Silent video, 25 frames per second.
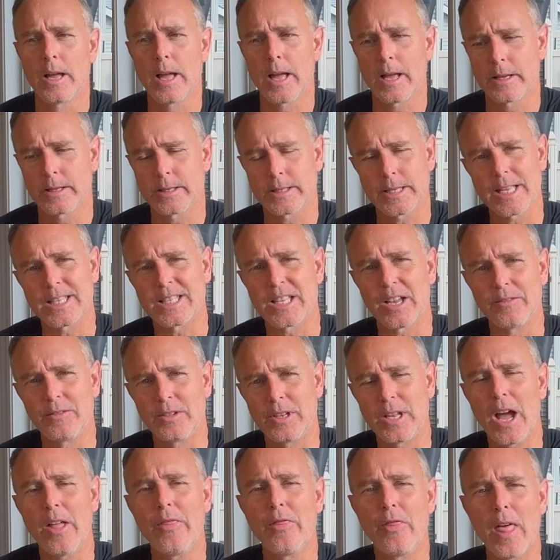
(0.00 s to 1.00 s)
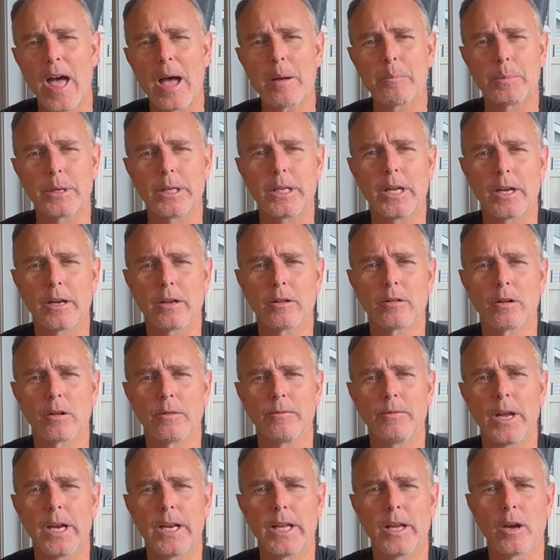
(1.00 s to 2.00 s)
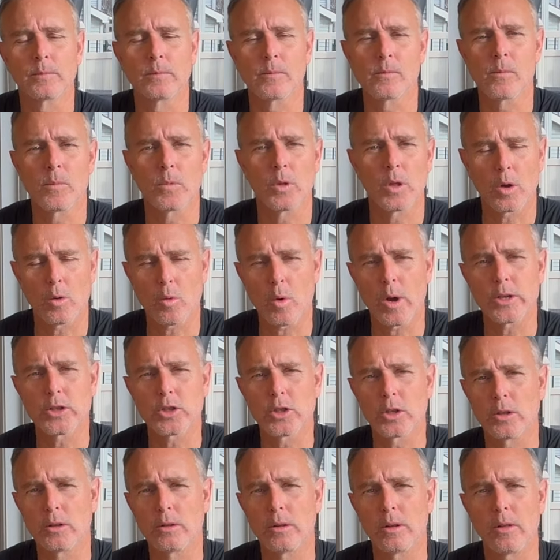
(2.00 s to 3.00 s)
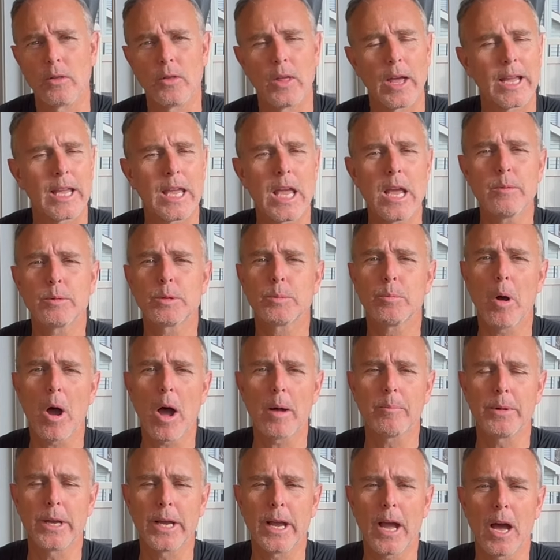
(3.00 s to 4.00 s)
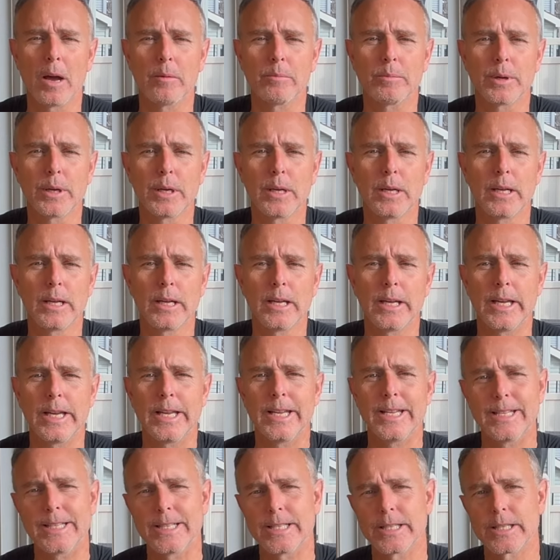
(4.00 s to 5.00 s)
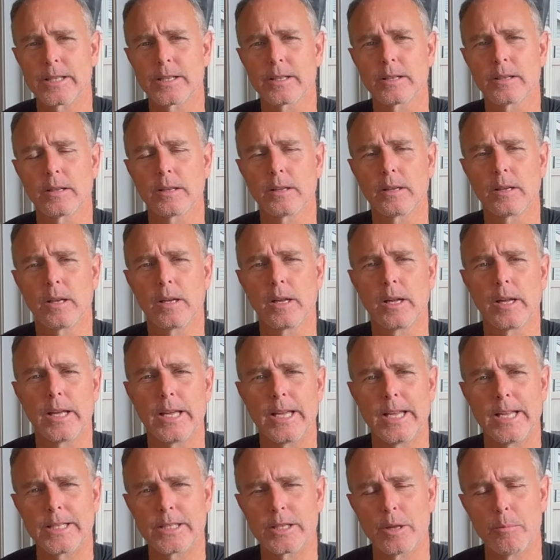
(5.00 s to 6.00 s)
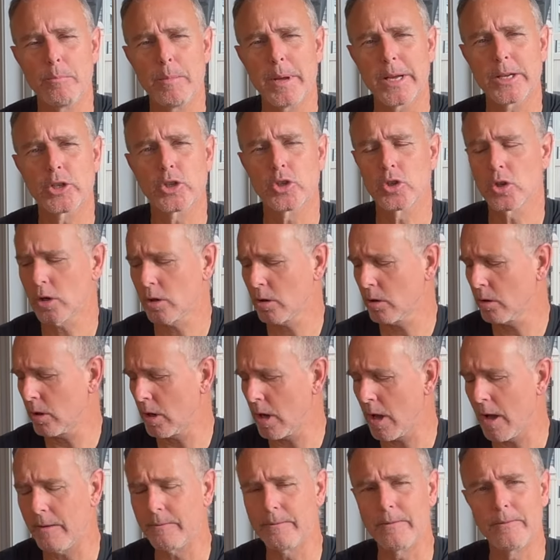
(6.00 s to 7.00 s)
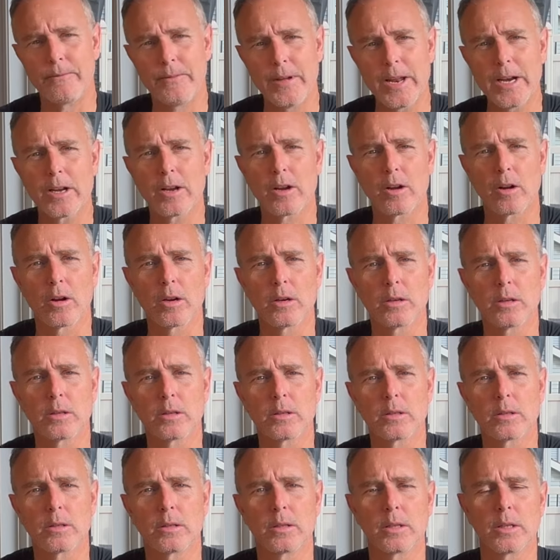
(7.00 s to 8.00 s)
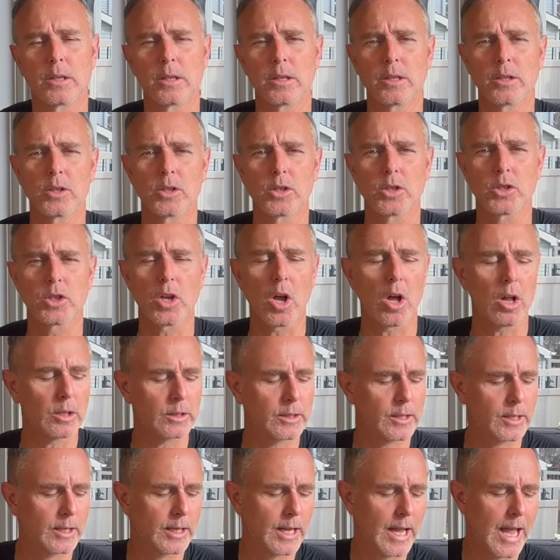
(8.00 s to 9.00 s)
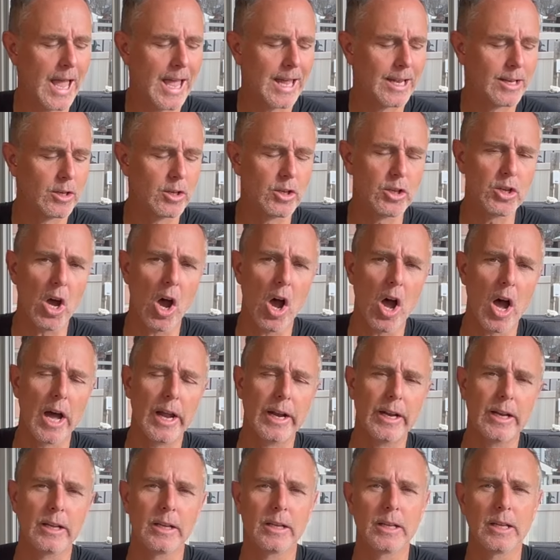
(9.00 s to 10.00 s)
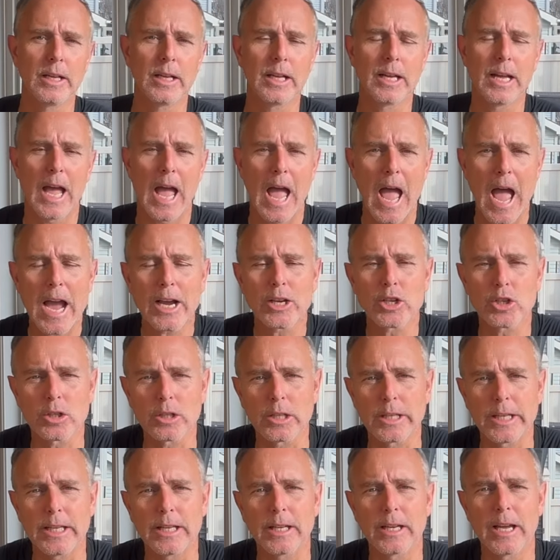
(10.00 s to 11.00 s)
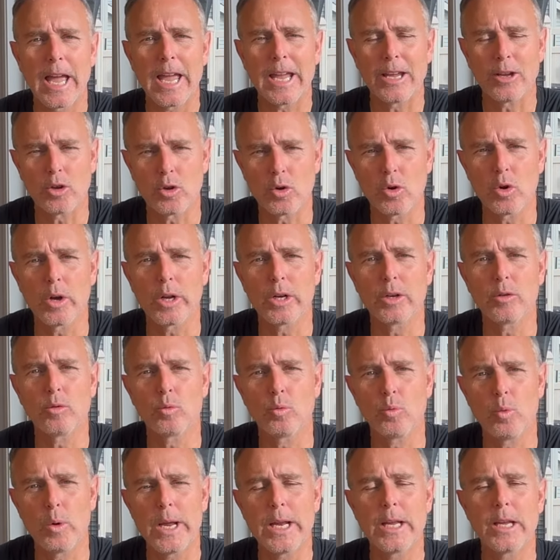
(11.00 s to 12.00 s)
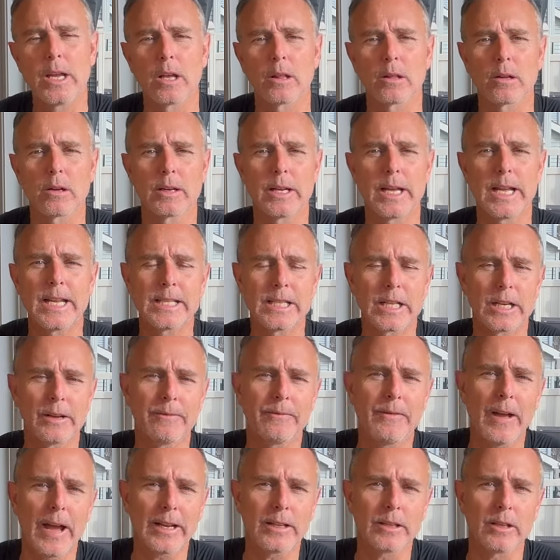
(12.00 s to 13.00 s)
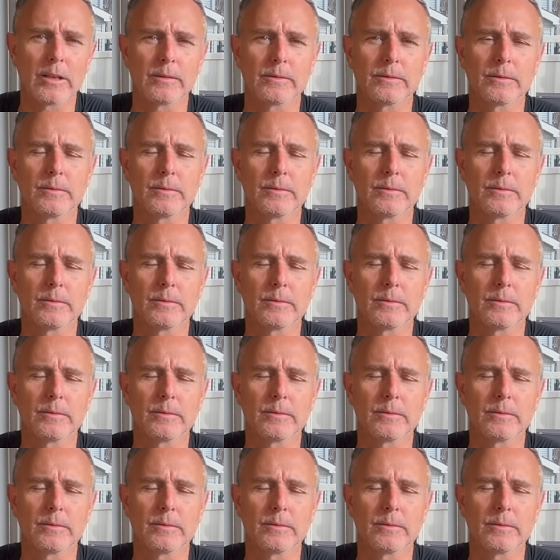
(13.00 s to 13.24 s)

Since I've done that particular video, the question that keeps popping up is the mixture of vinegar, salt, and Dawn actually a good weed killer? Is it effective?